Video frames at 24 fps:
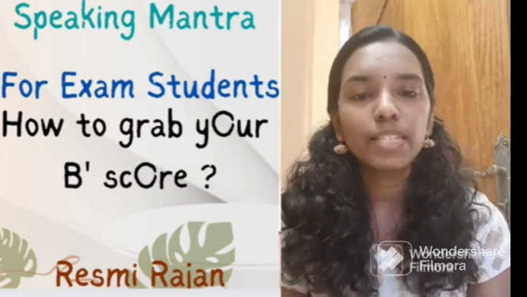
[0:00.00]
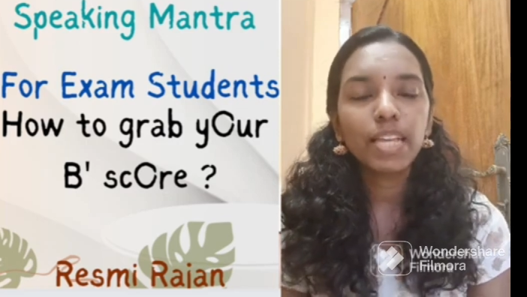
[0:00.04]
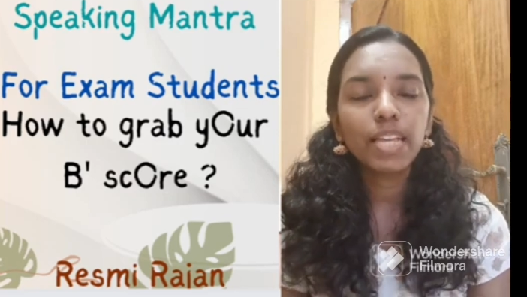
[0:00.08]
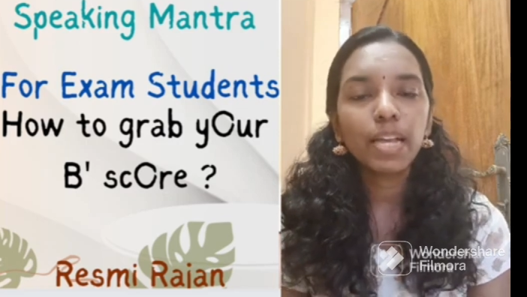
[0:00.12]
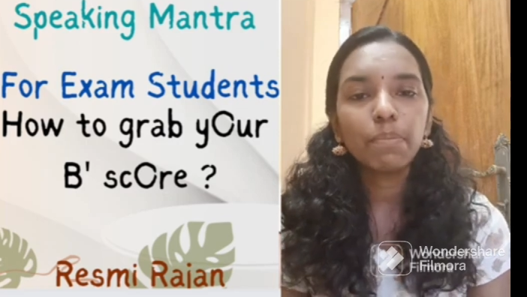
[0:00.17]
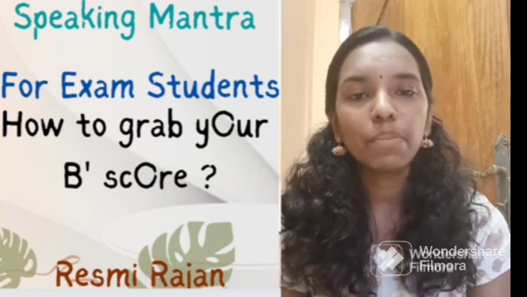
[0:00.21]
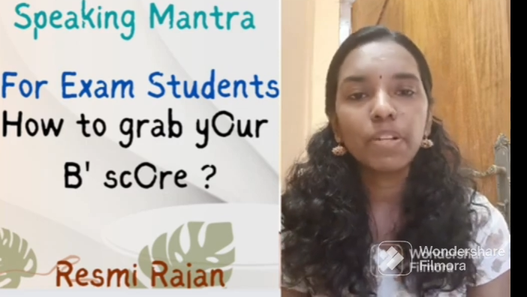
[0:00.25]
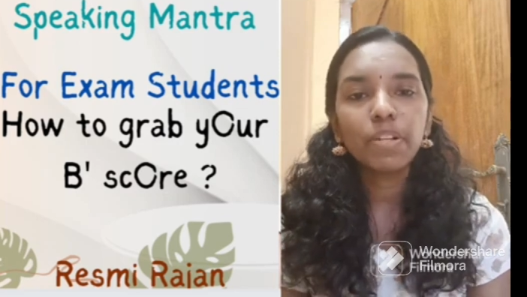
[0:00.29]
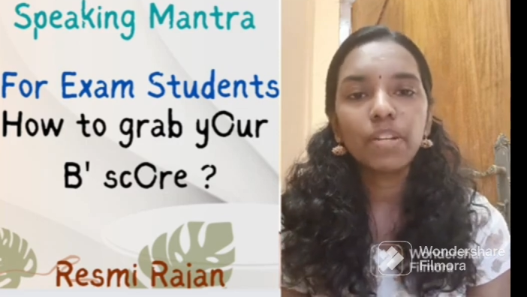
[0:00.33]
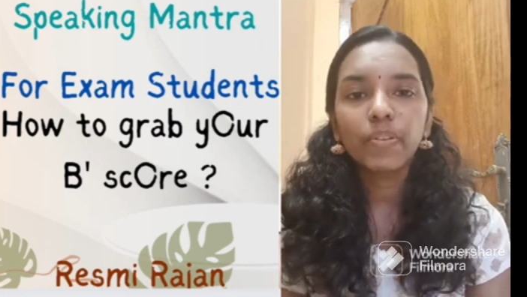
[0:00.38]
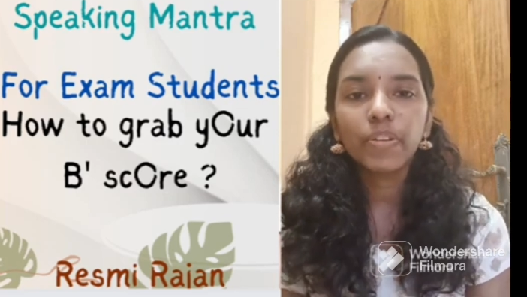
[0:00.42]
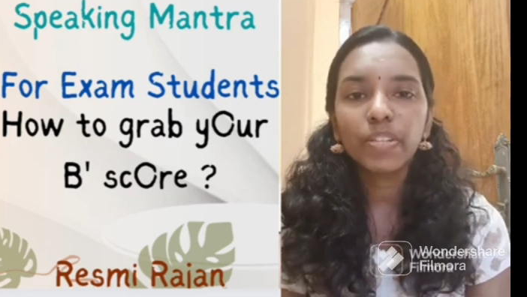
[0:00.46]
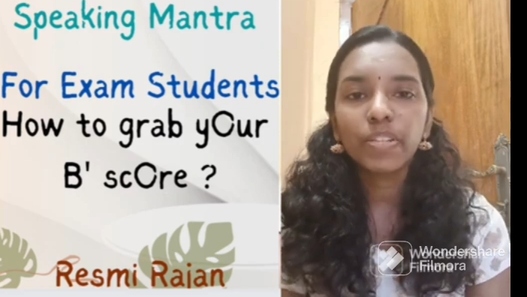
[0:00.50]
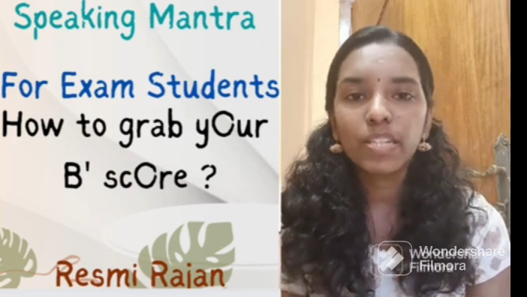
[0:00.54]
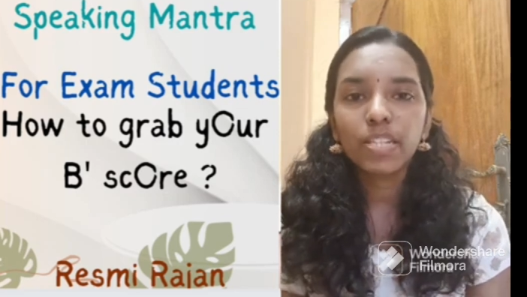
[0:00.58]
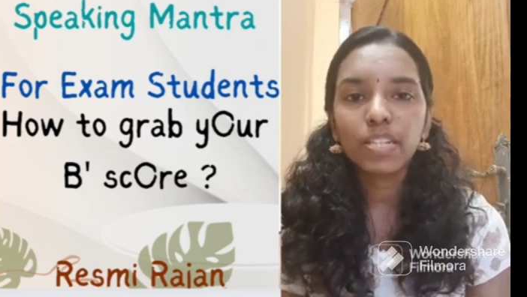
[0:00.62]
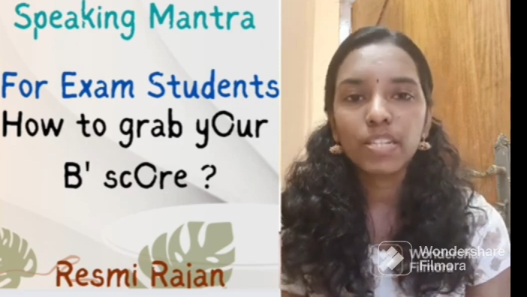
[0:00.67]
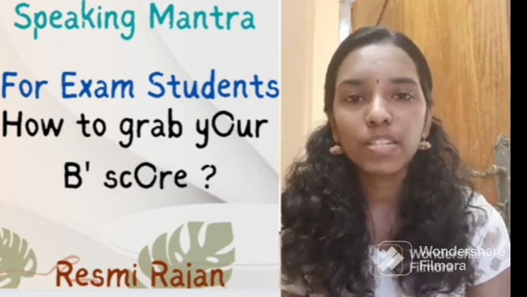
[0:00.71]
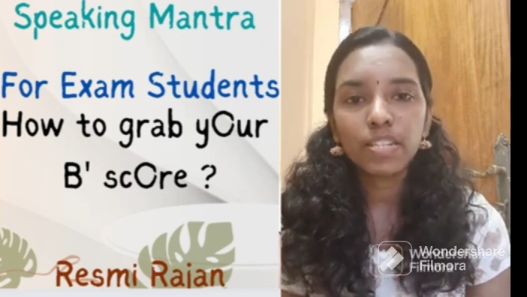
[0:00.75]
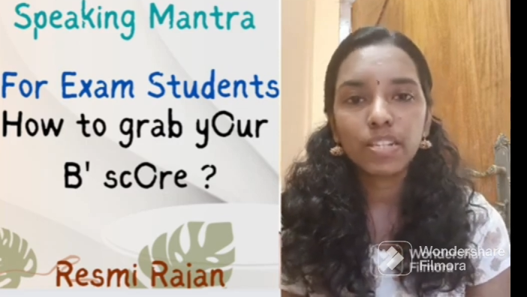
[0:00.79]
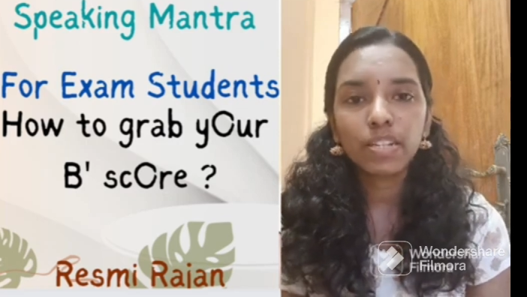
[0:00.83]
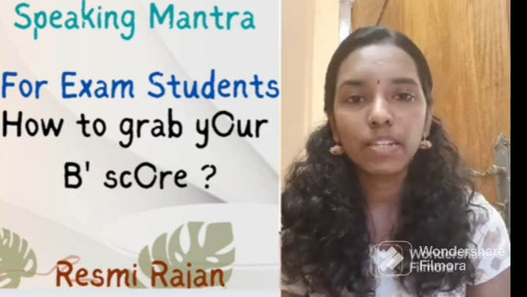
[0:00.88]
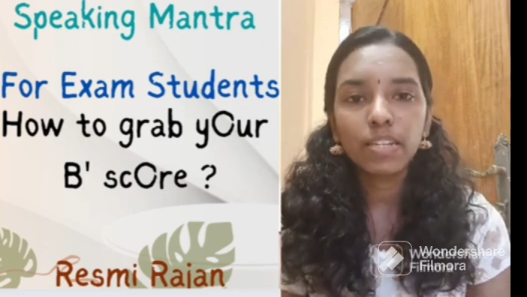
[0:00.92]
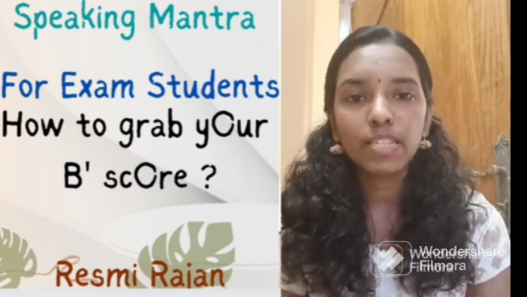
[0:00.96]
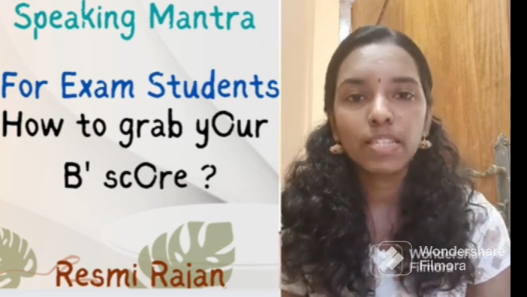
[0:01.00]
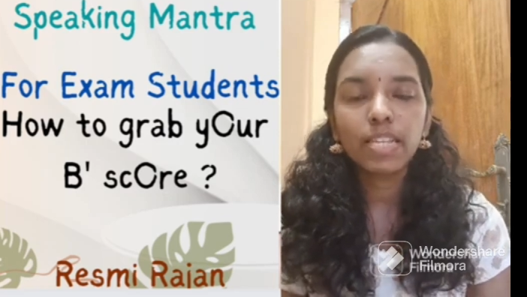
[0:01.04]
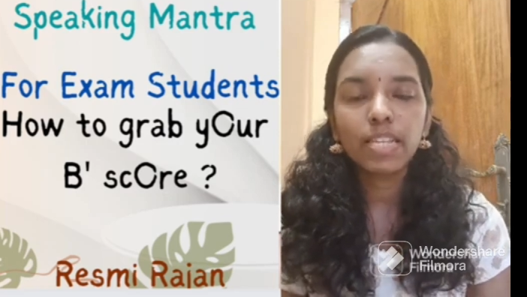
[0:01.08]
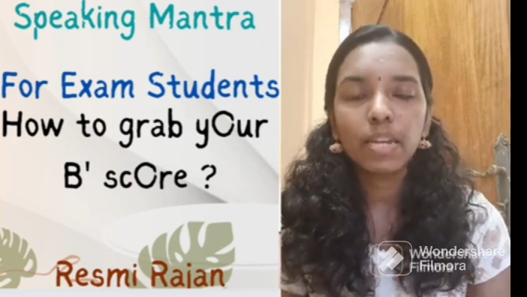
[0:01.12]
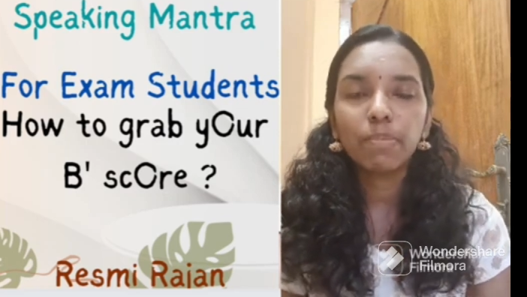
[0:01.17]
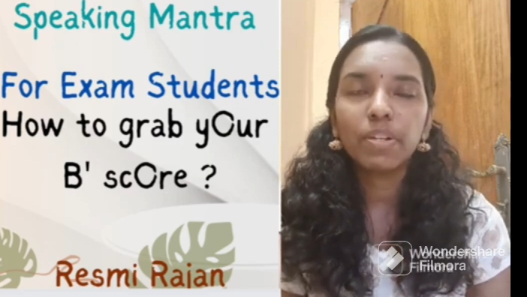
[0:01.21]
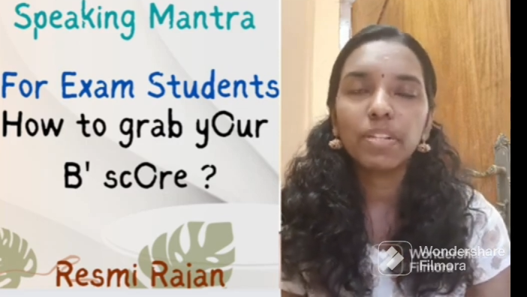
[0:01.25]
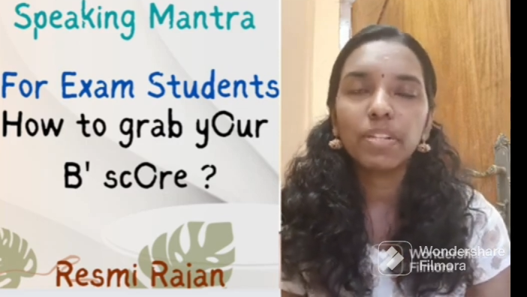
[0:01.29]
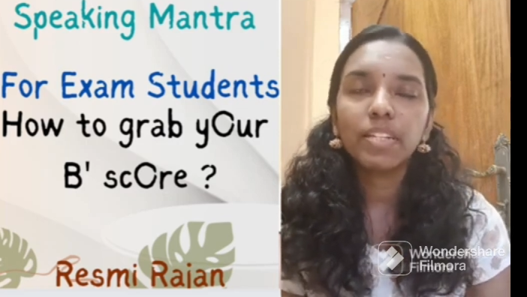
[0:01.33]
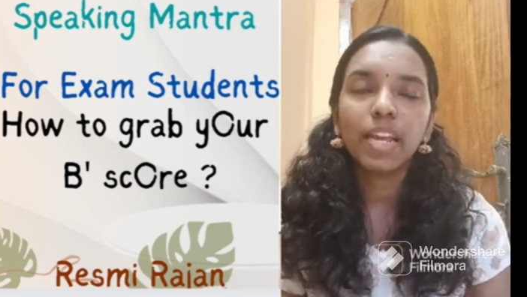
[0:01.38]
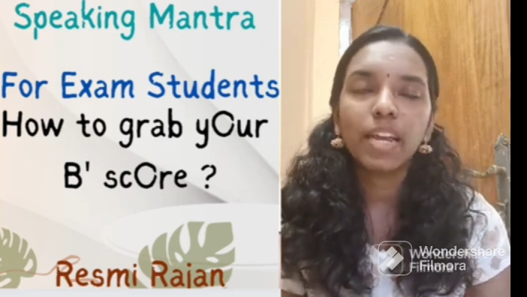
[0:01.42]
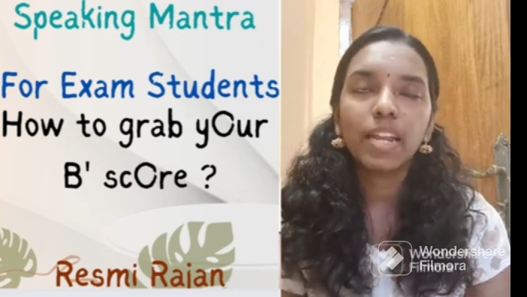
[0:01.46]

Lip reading: Example, resist example,